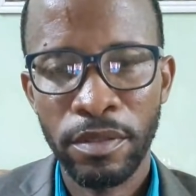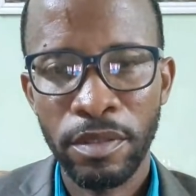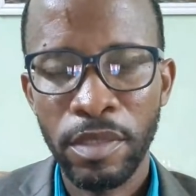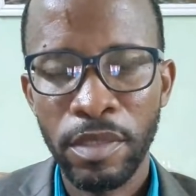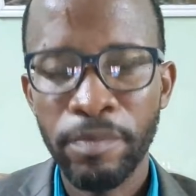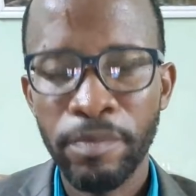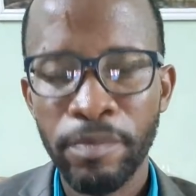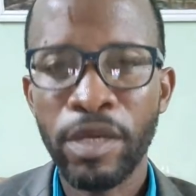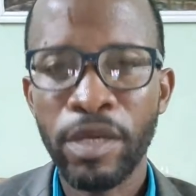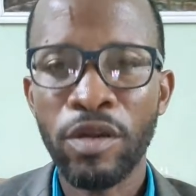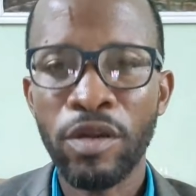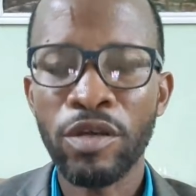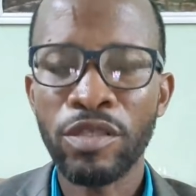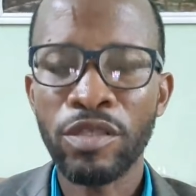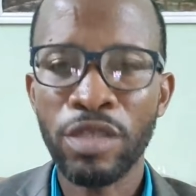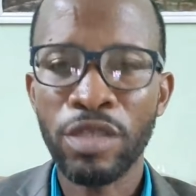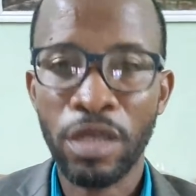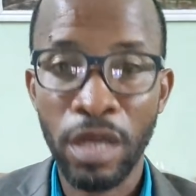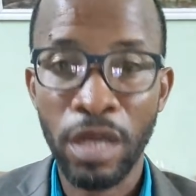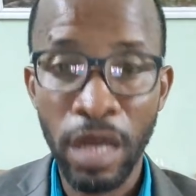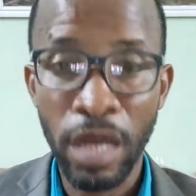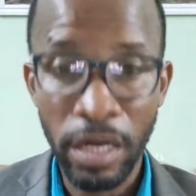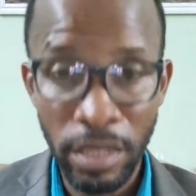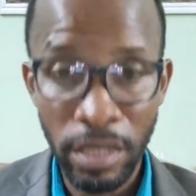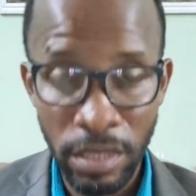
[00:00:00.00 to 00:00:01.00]
because the
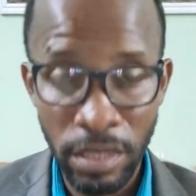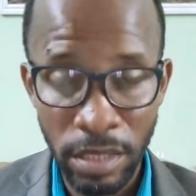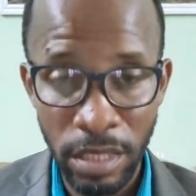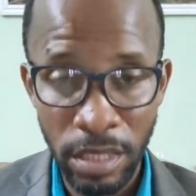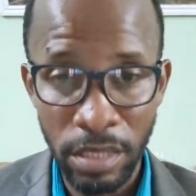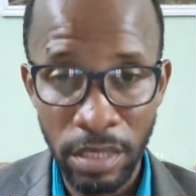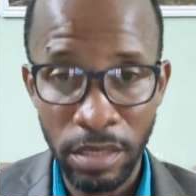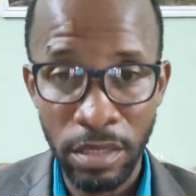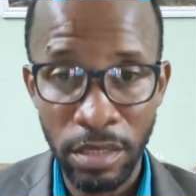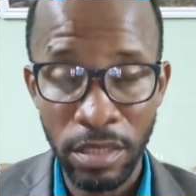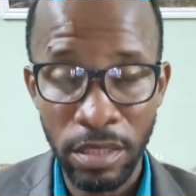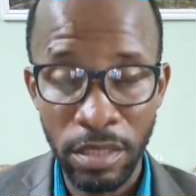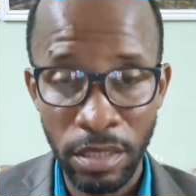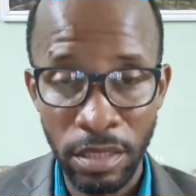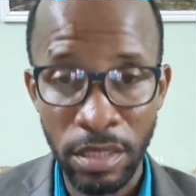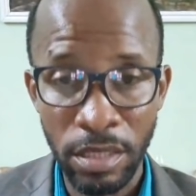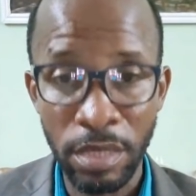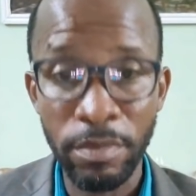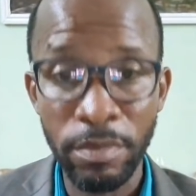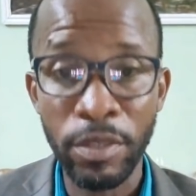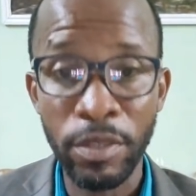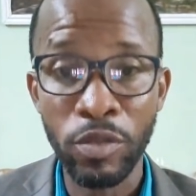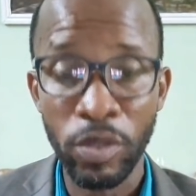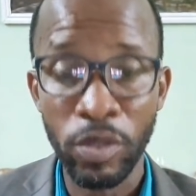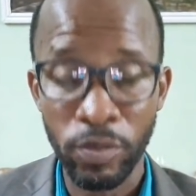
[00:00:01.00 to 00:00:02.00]
Carter Center system
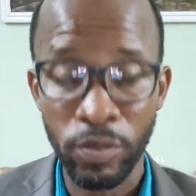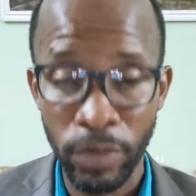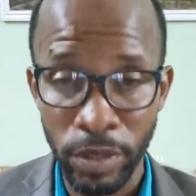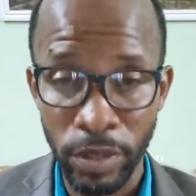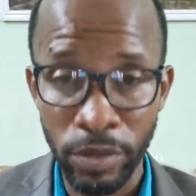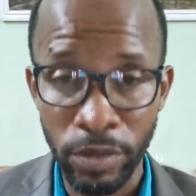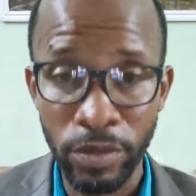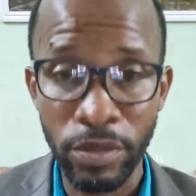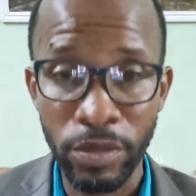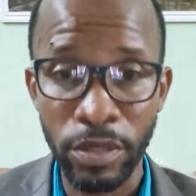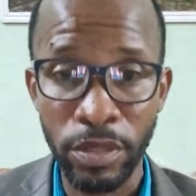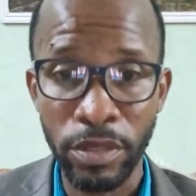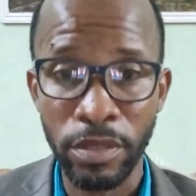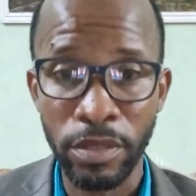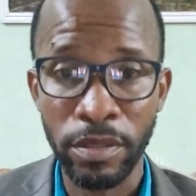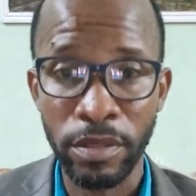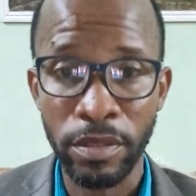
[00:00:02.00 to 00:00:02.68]
is what we're using.